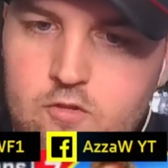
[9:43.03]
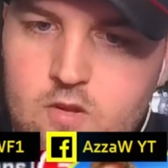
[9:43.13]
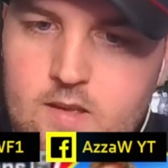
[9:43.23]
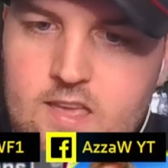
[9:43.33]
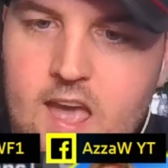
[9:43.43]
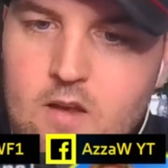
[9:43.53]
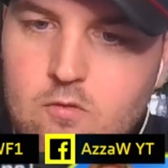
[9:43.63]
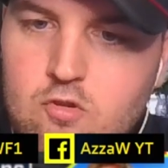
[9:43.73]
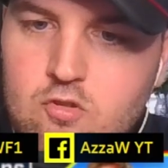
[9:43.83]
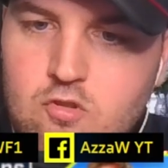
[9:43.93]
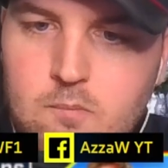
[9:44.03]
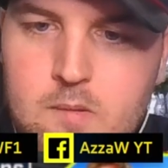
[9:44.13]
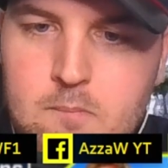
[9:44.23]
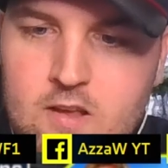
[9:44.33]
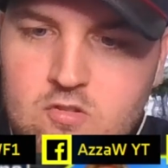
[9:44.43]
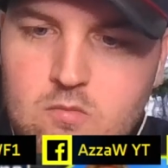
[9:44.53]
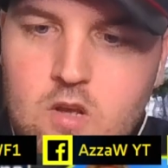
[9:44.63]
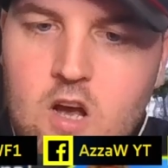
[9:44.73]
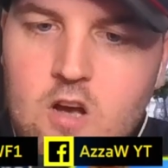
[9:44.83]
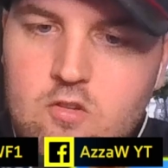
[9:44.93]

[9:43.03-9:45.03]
So again, just jumping past some cars